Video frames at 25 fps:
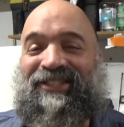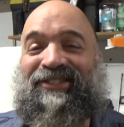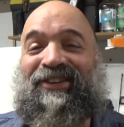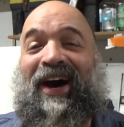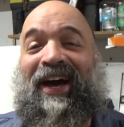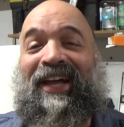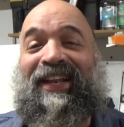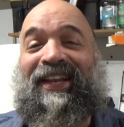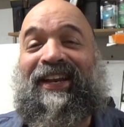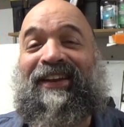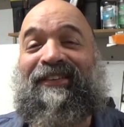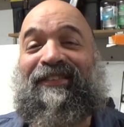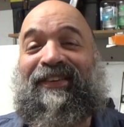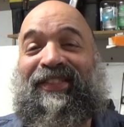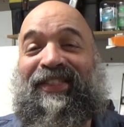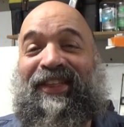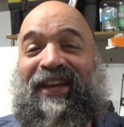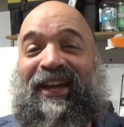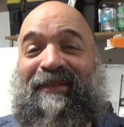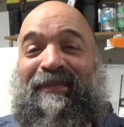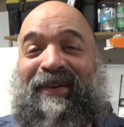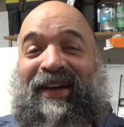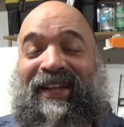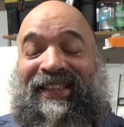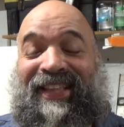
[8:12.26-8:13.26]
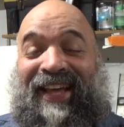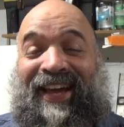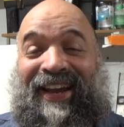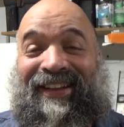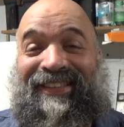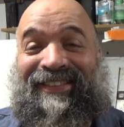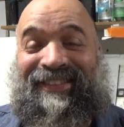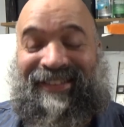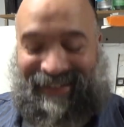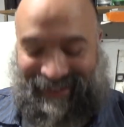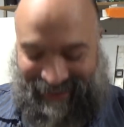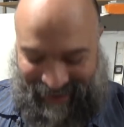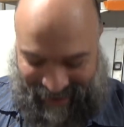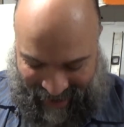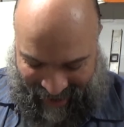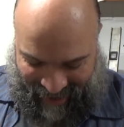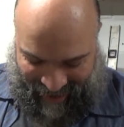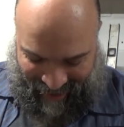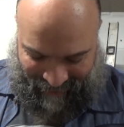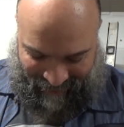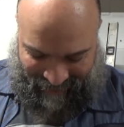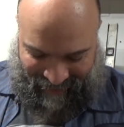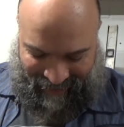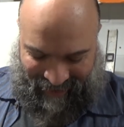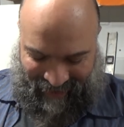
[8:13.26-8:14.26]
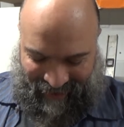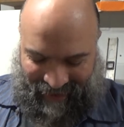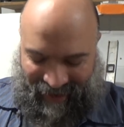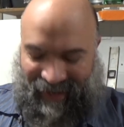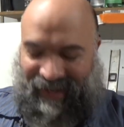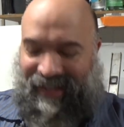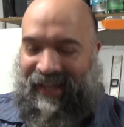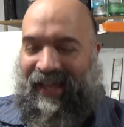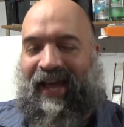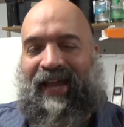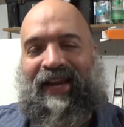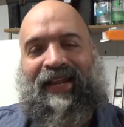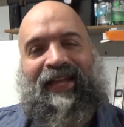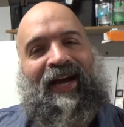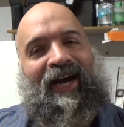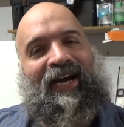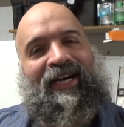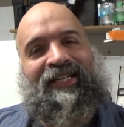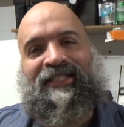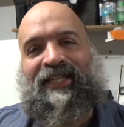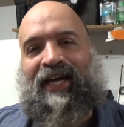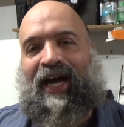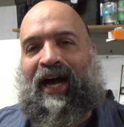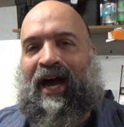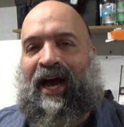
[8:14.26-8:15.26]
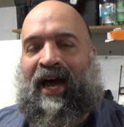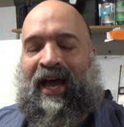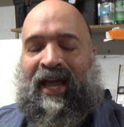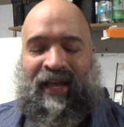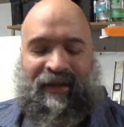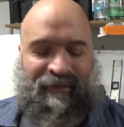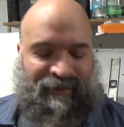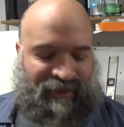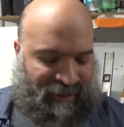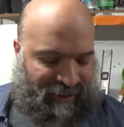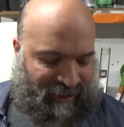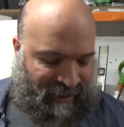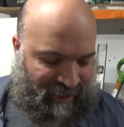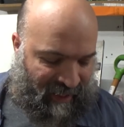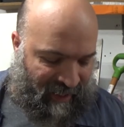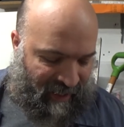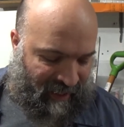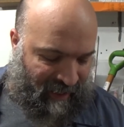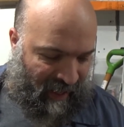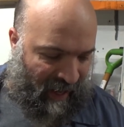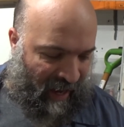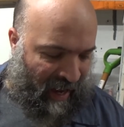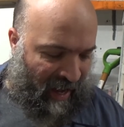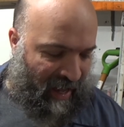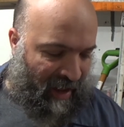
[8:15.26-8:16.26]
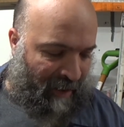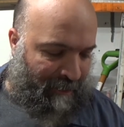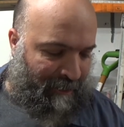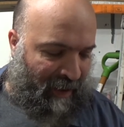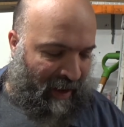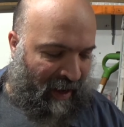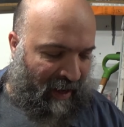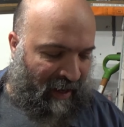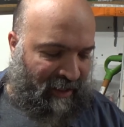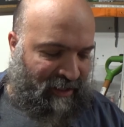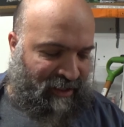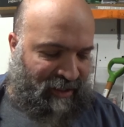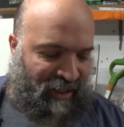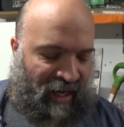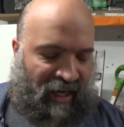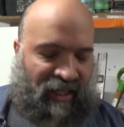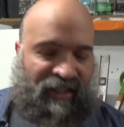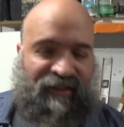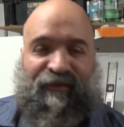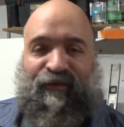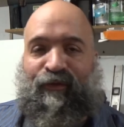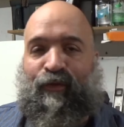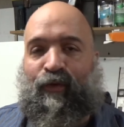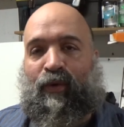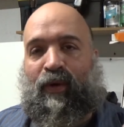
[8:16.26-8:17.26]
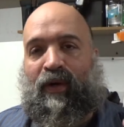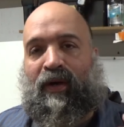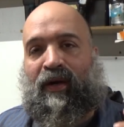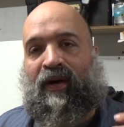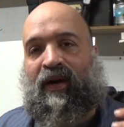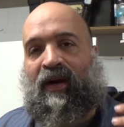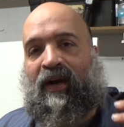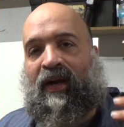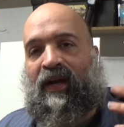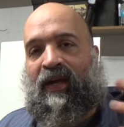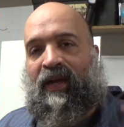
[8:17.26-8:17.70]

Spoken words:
I didn't even think about that until now. Again, guys, I am sick. I apologize for